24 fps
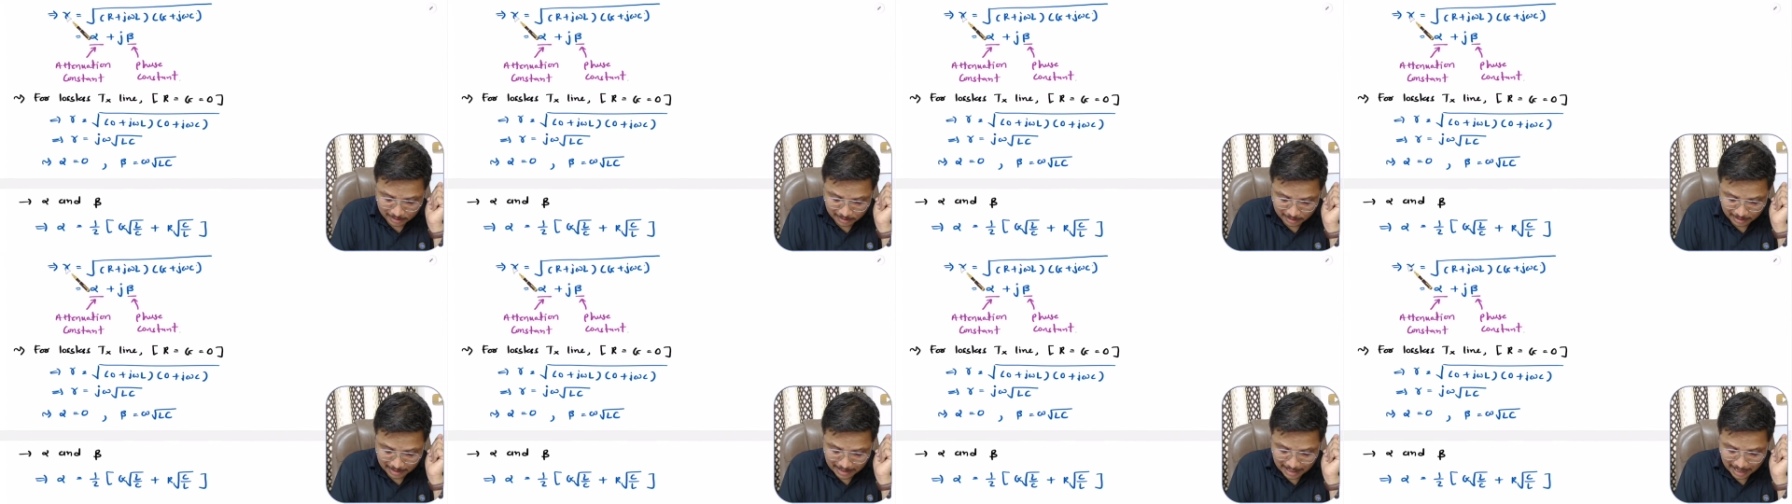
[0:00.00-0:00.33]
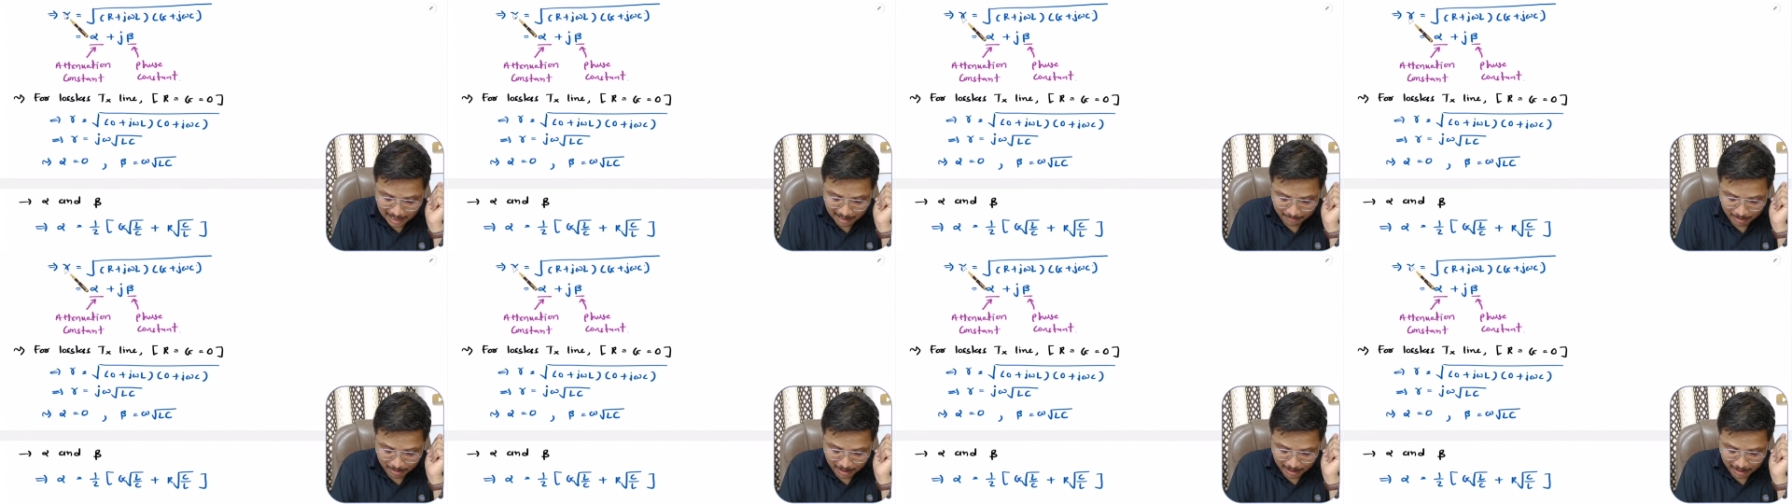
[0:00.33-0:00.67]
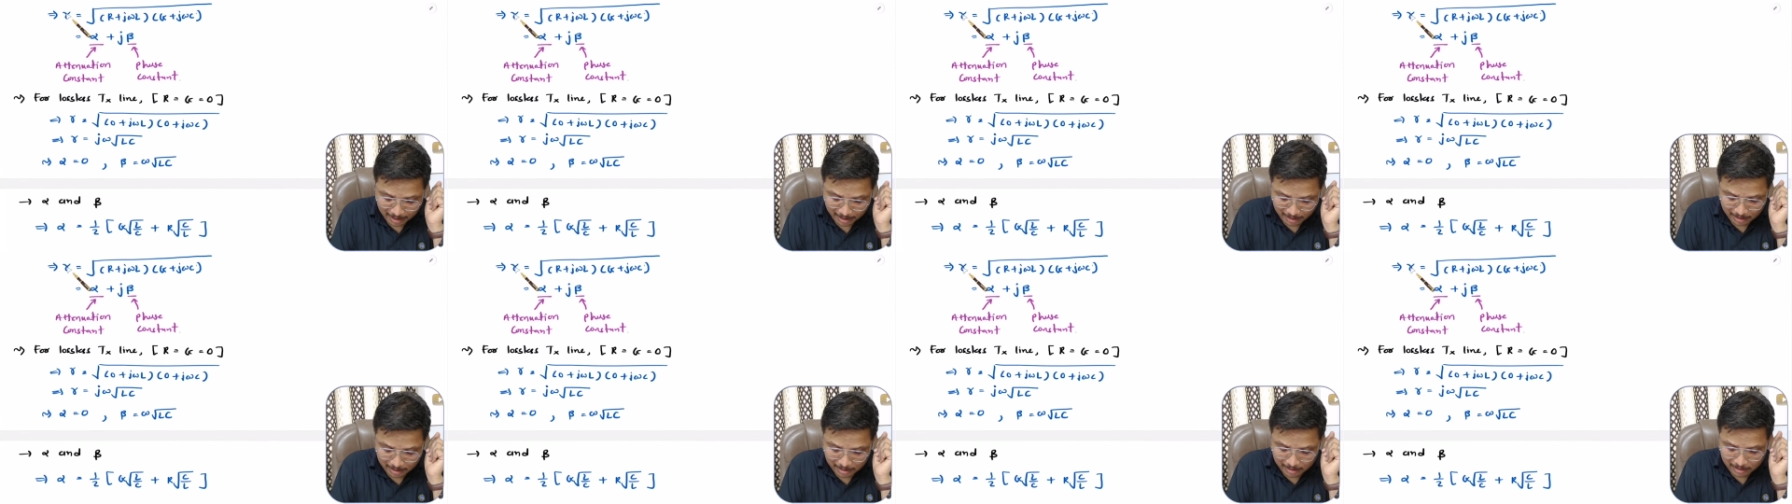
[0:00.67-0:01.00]

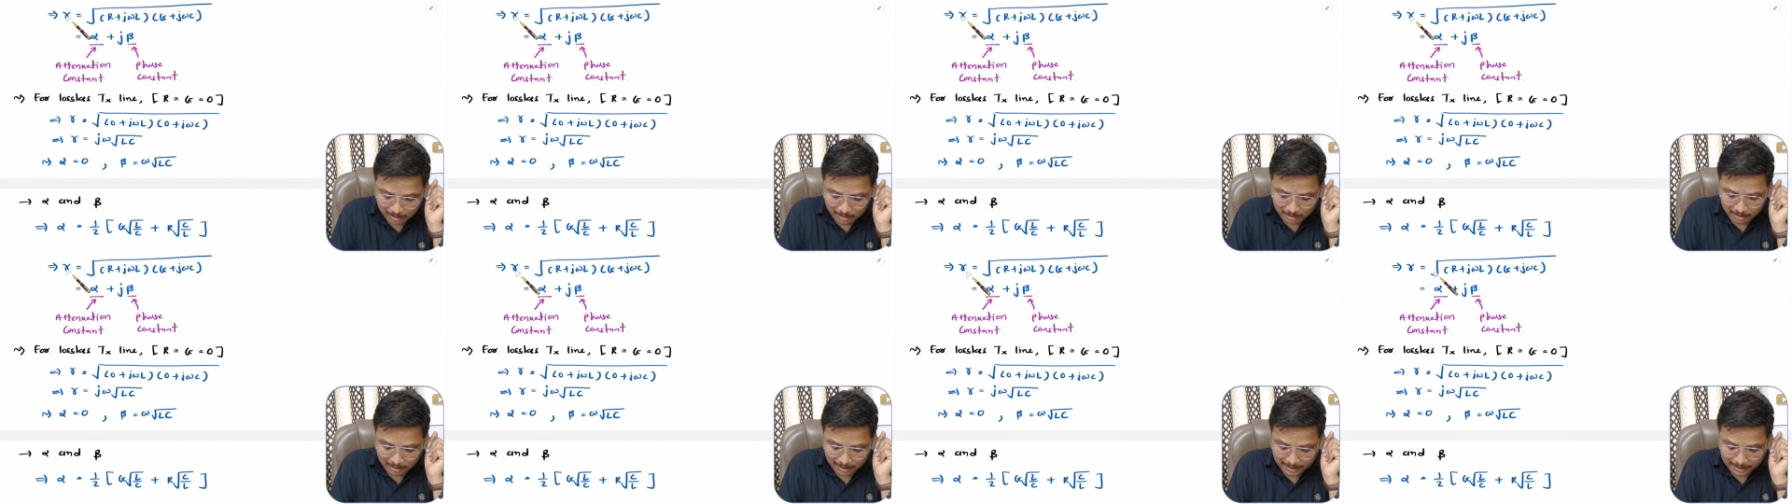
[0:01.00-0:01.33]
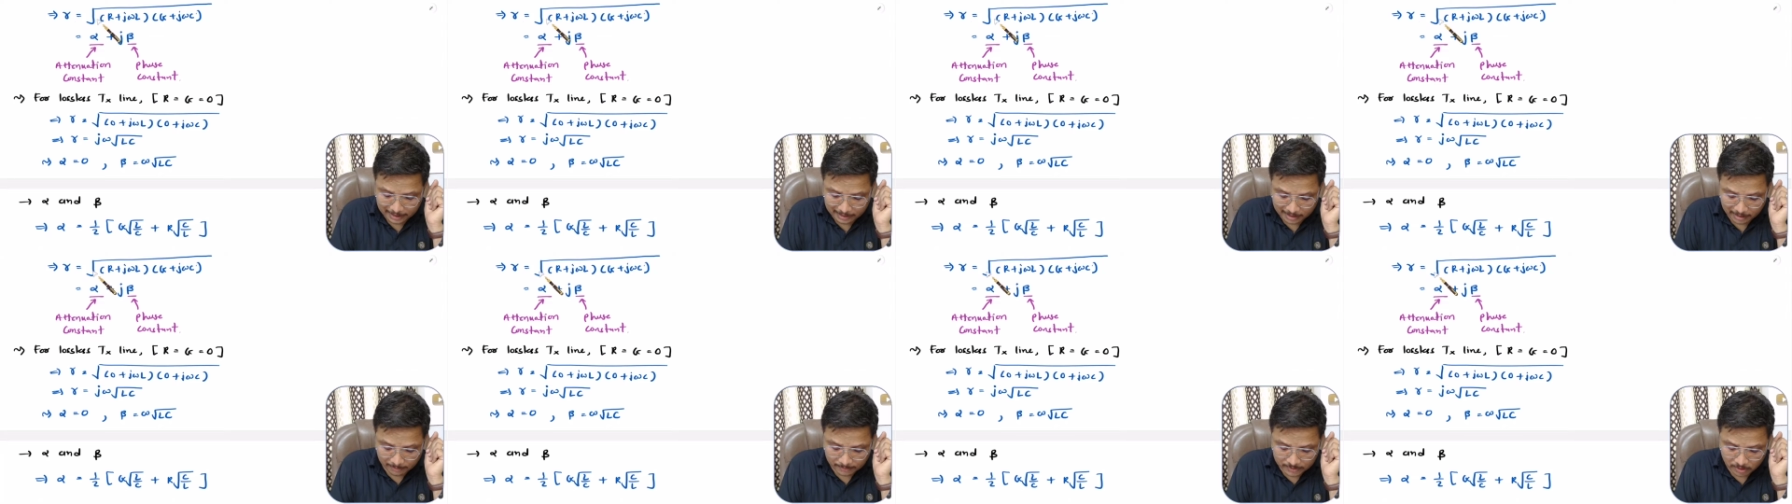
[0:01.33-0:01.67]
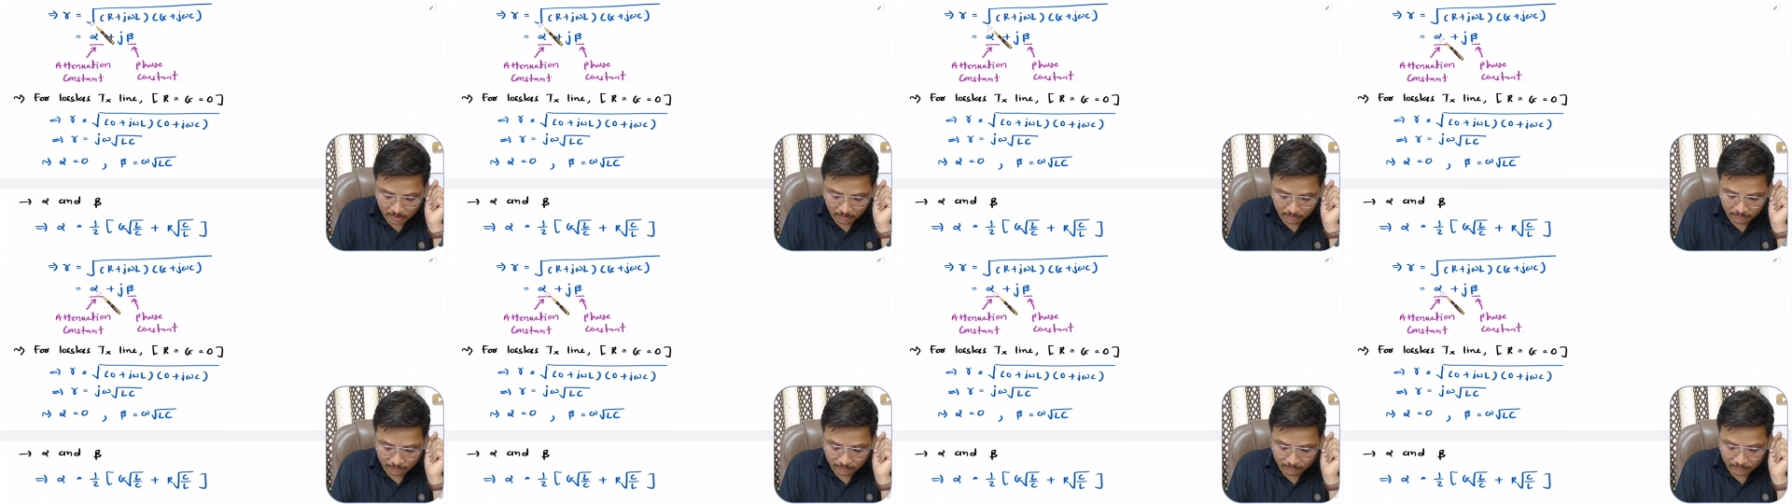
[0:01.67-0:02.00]
gamma in terms
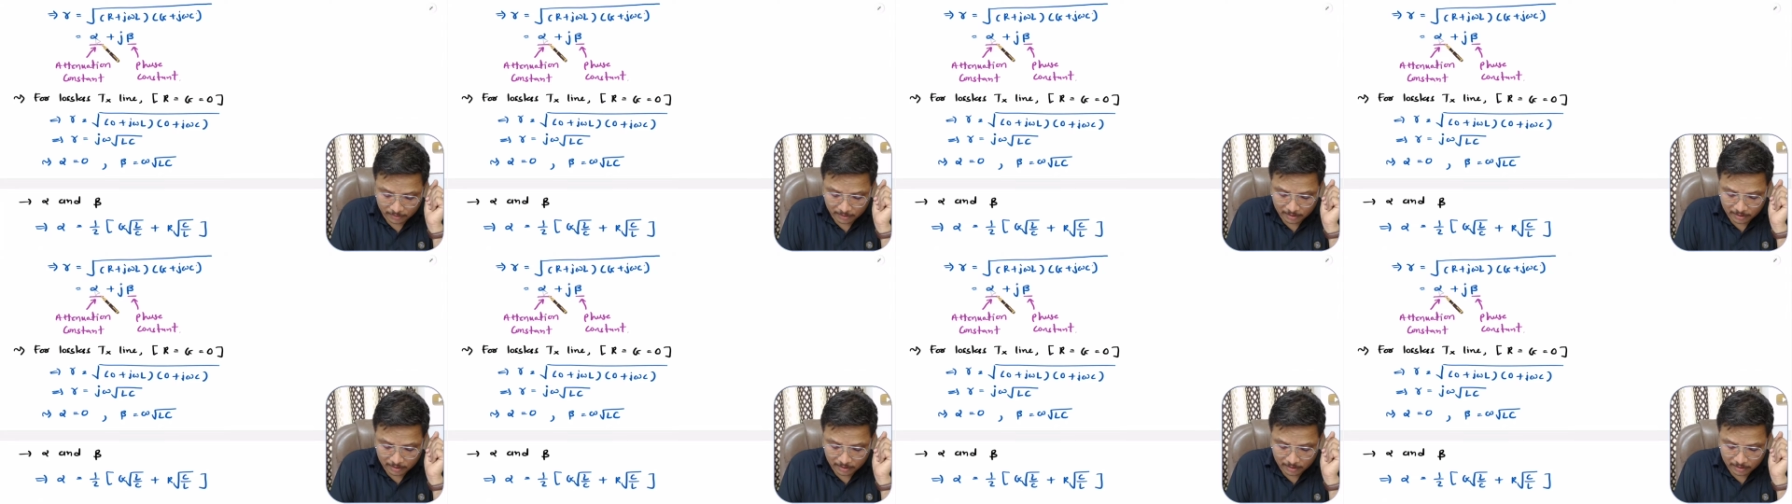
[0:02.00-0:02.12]
of